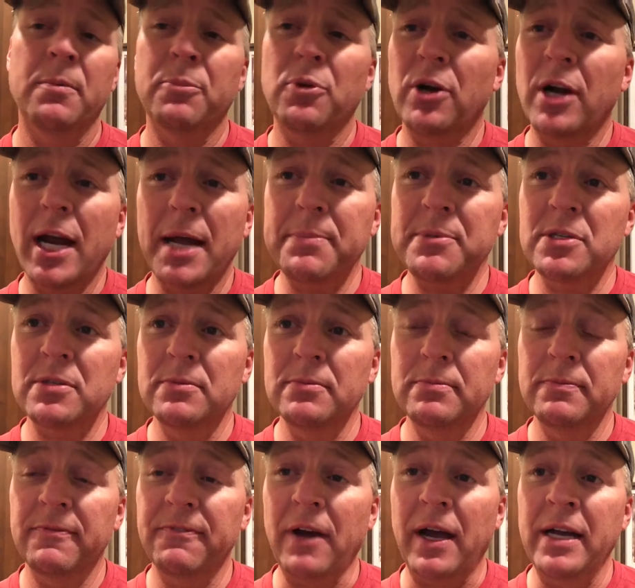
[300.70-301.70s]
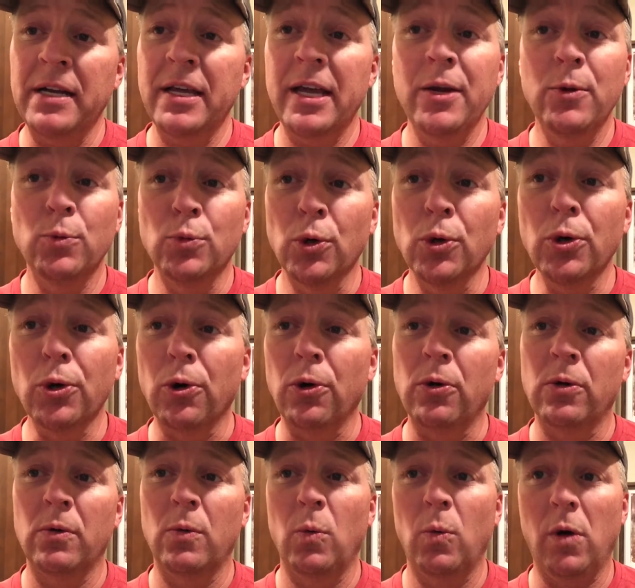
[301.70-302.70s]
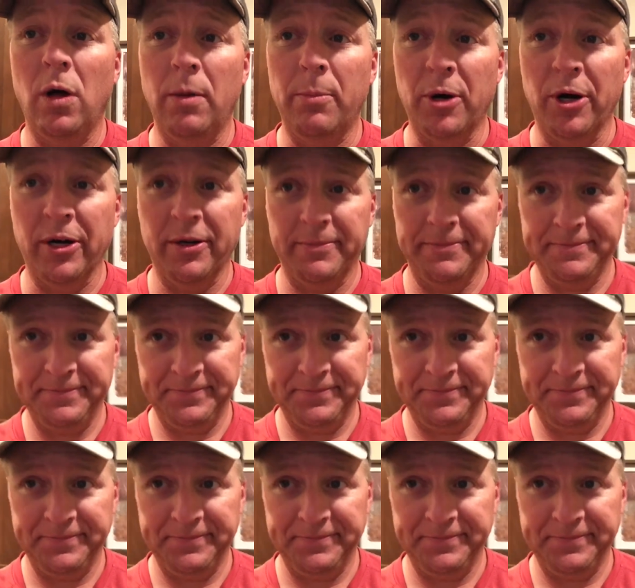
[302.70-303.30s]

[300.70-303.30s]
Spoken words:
Perhaps find a rural Walmart.